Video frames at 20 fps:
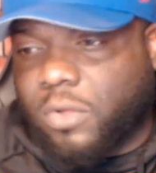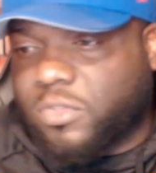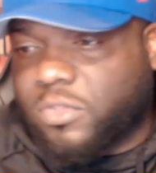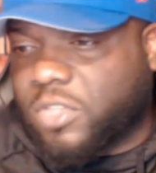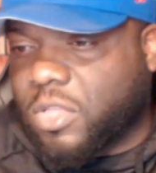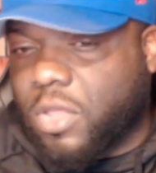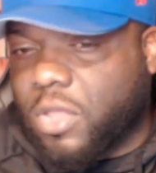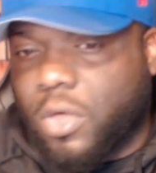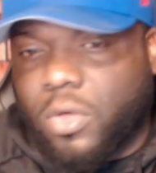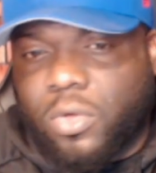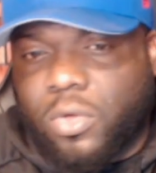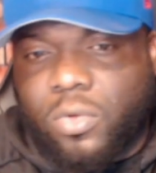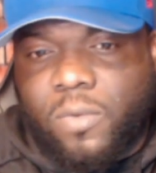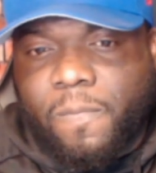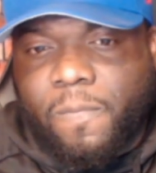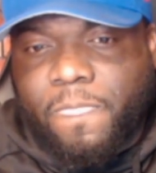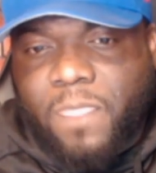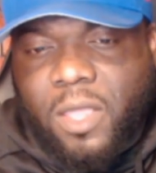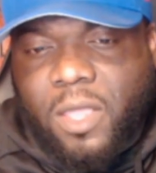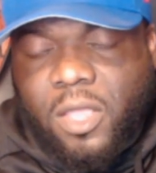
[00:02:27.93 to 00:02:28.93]
to go
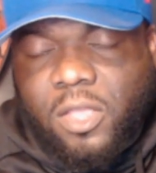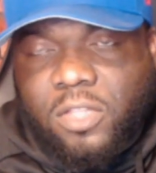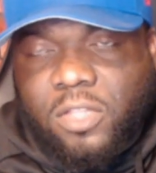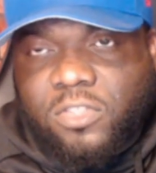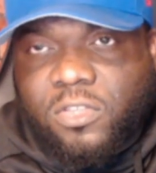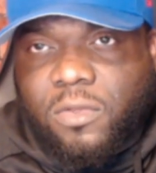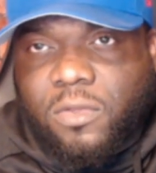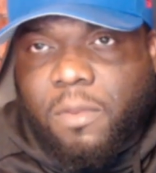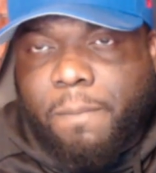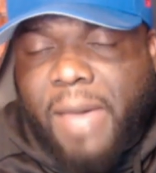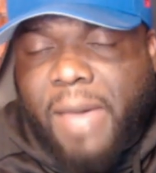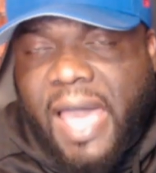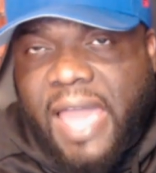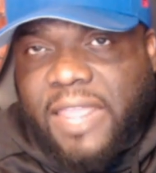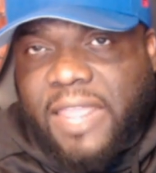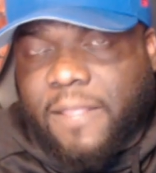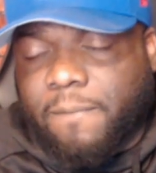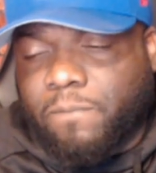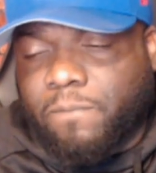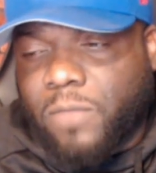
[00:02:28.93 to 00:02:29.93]
to the
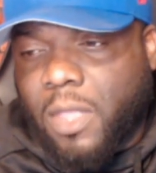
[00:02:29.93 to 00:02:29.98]
body.